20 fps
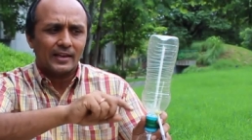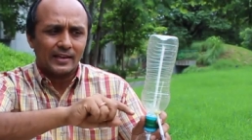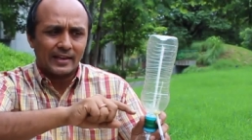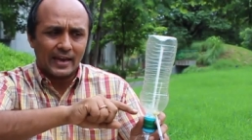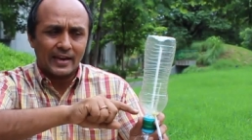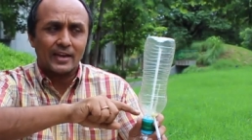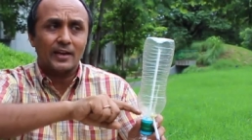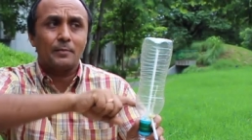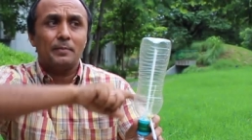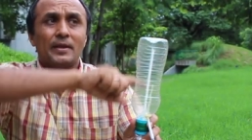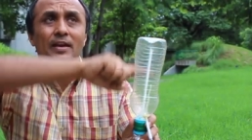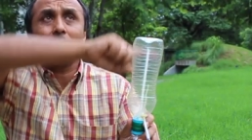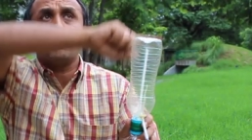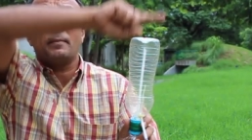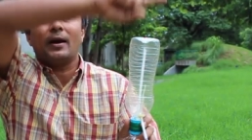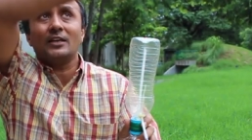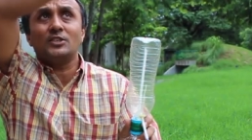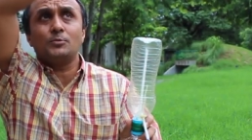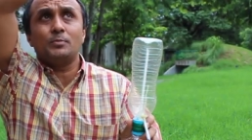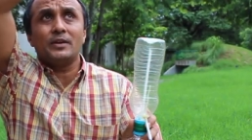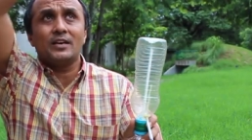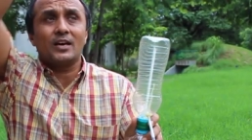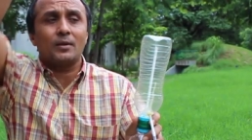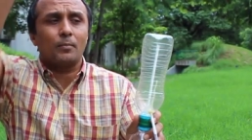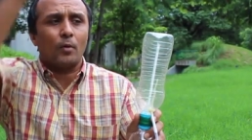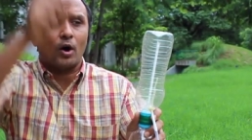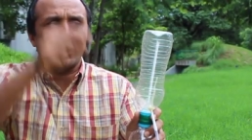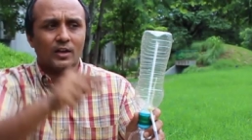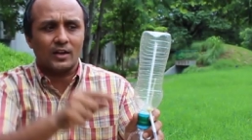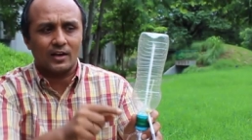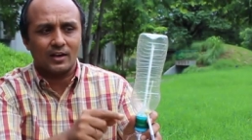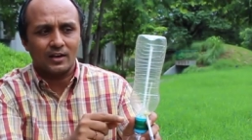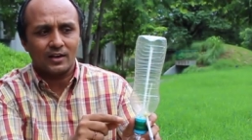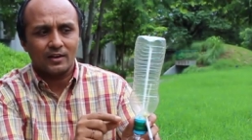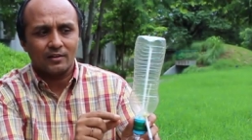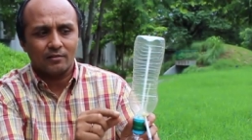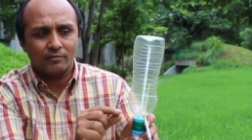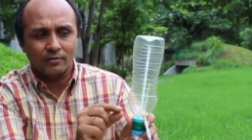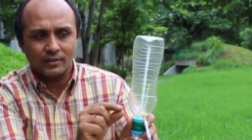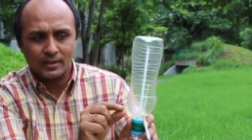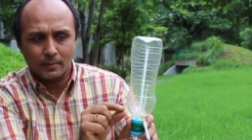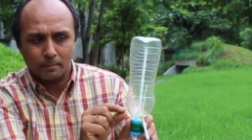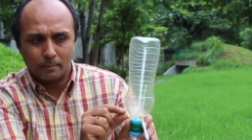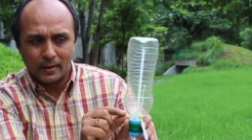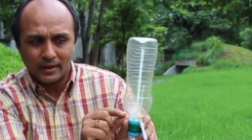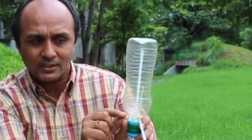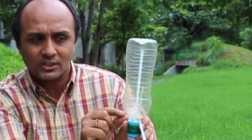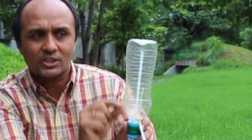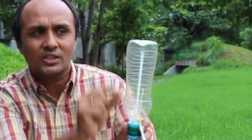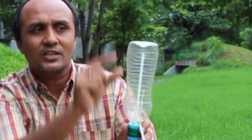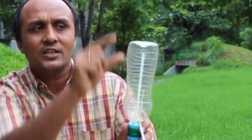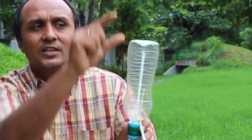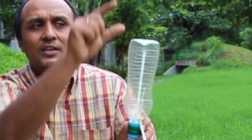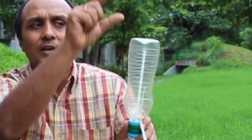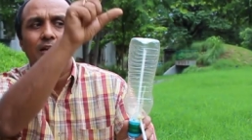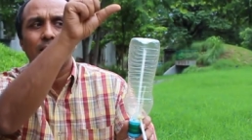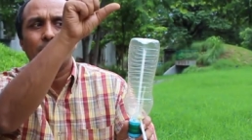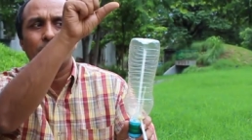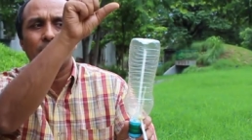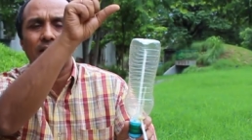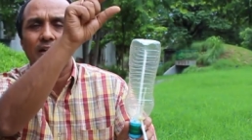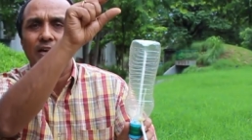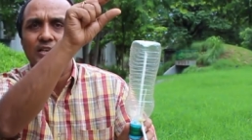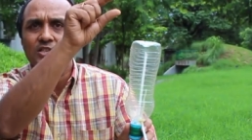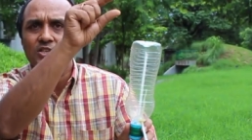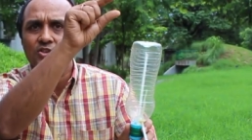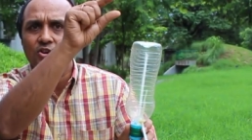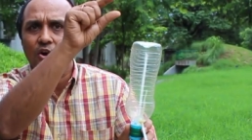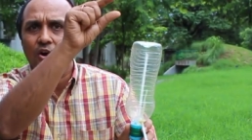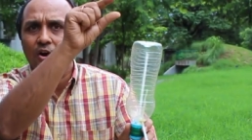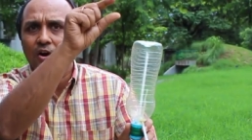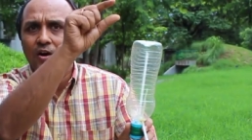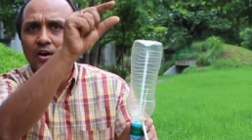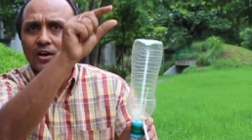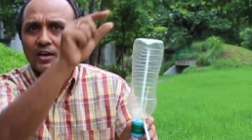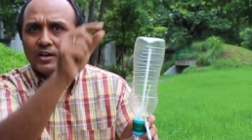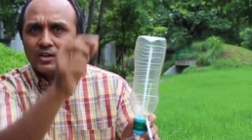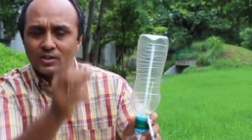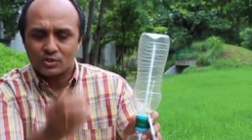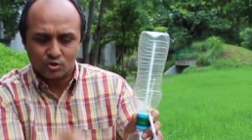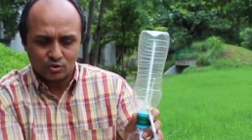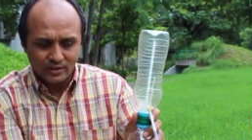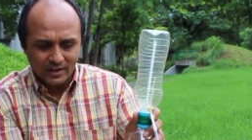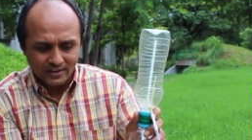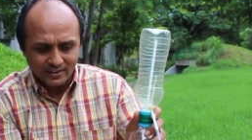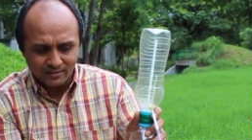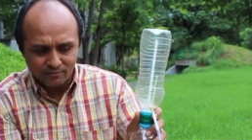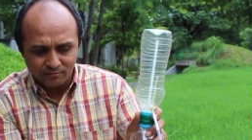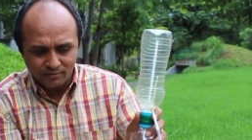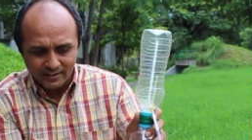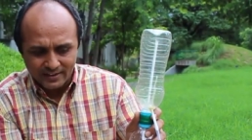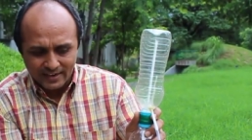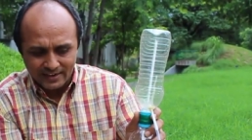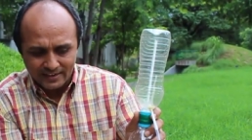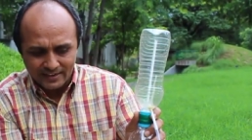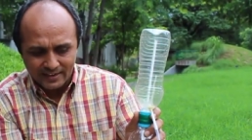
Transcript: Can it be a much bigger bottle with a much bigger straw so that we can